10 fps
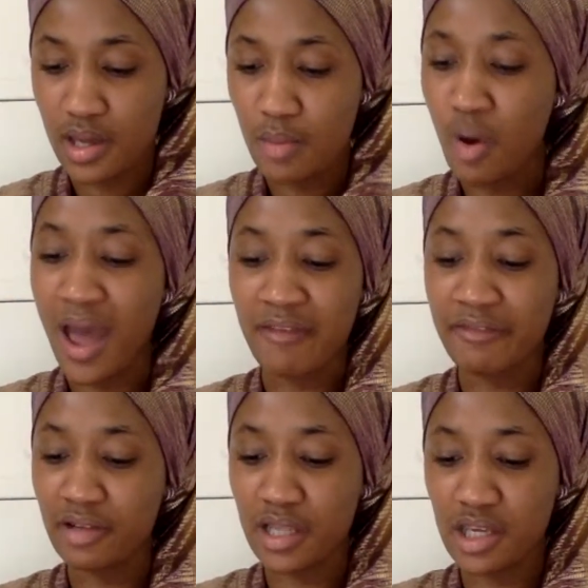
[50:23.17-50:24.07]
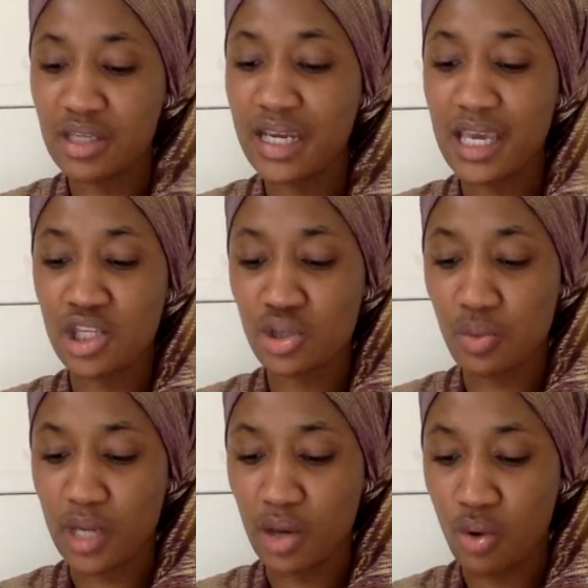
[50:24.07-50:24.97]
but I feel like you didn't answer
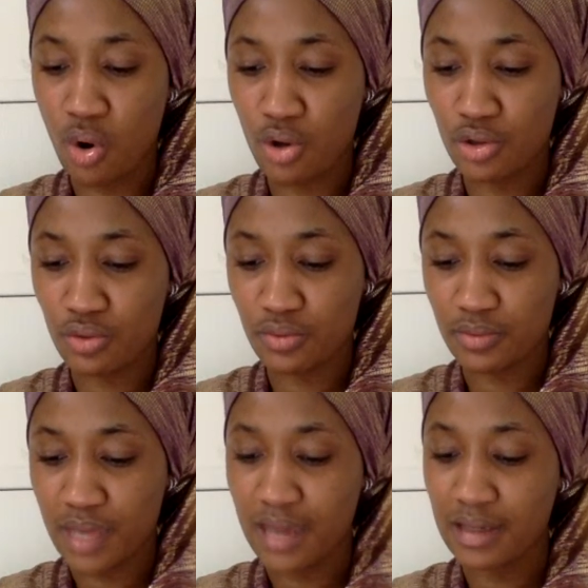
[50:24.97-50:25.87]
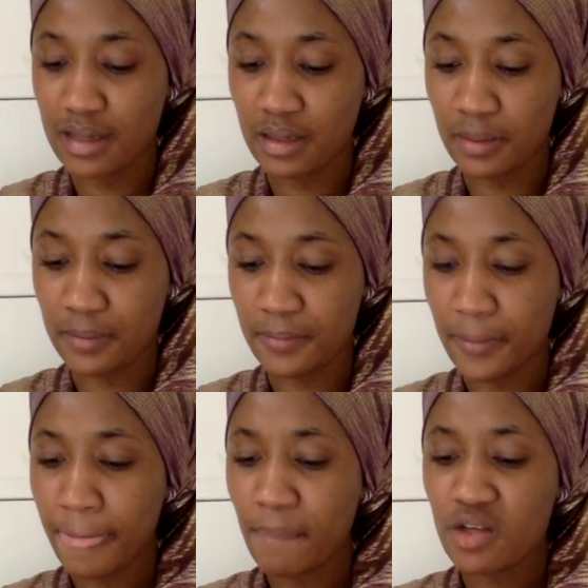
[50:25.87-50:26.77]
when I called you that day.
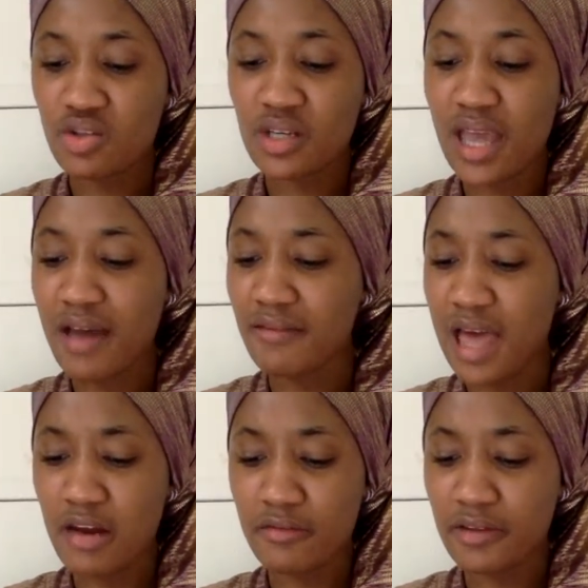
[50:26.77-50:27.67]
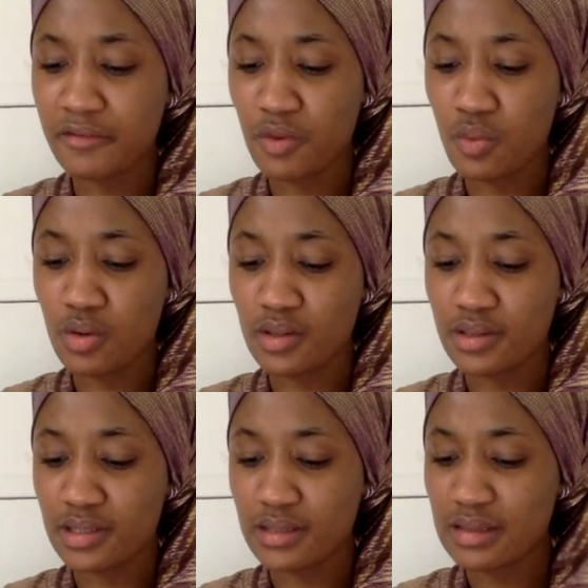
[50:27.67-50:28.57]
So they have a lot of different
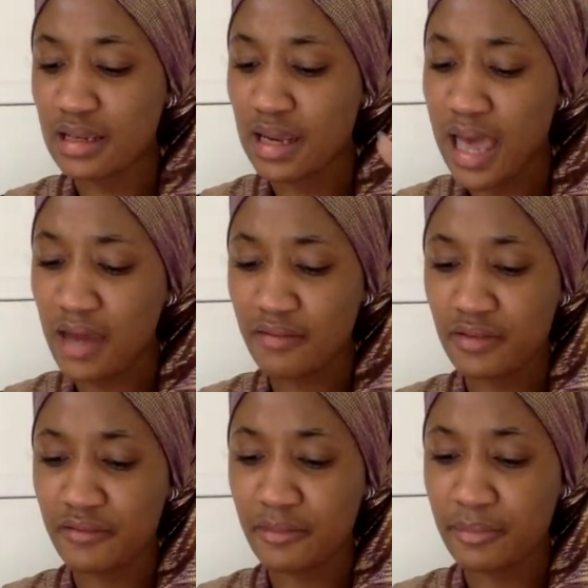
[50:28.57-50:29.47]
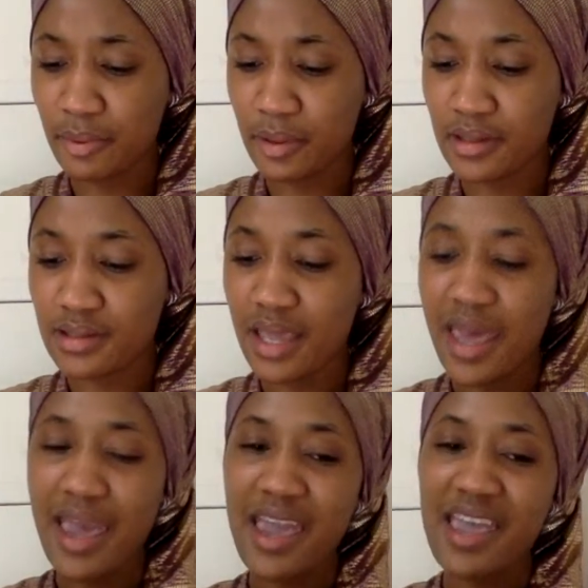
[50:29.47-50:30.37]
ones, a lot of different pranks,
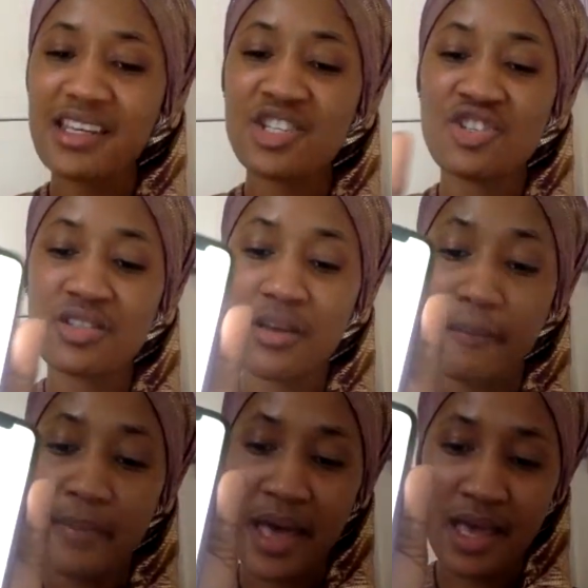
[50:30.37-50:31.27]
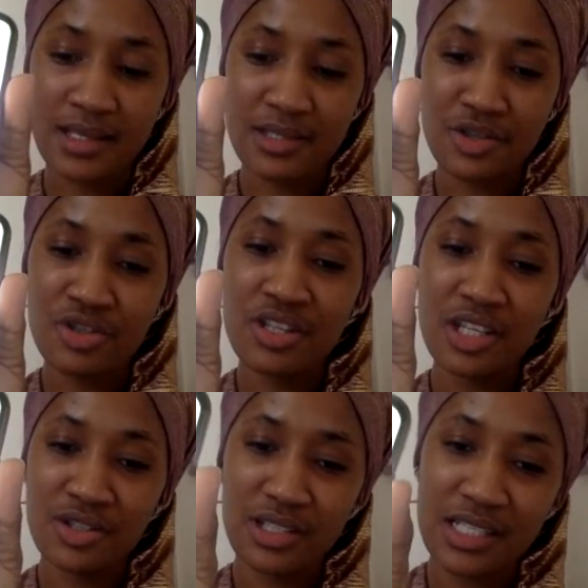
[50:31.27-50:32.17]
and it's the best. You
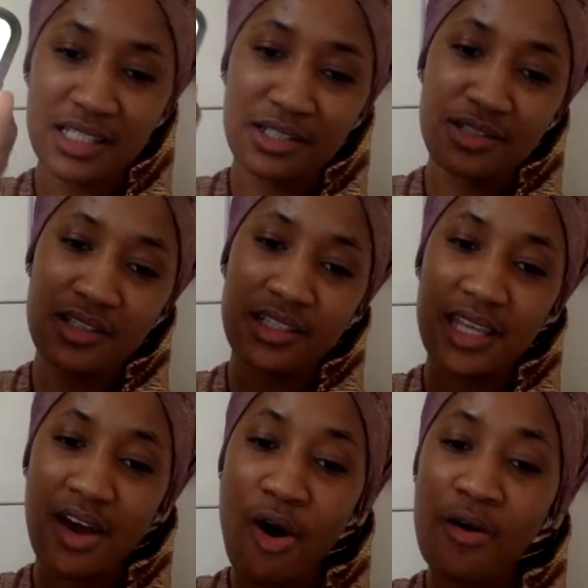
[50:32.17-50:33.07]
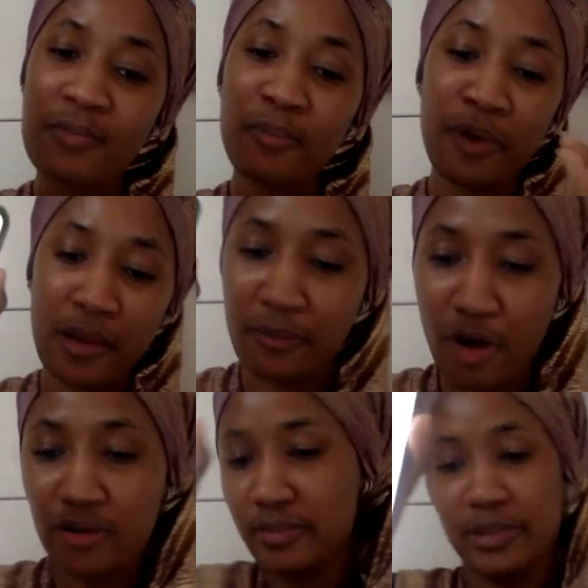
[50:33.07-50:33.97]
need to listen to this or prank
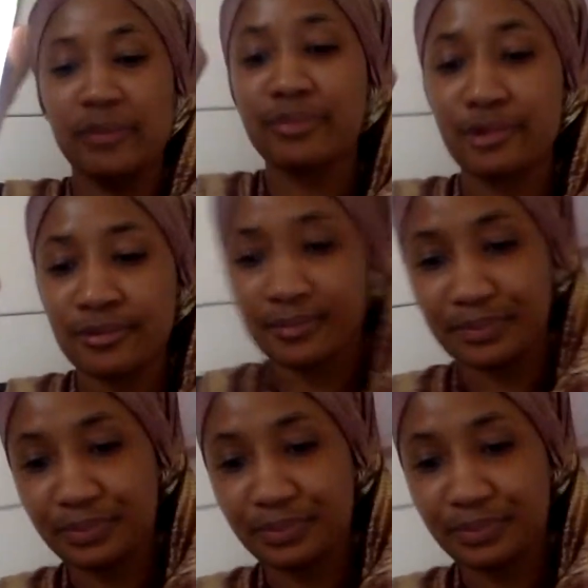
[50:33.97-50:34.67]
other people.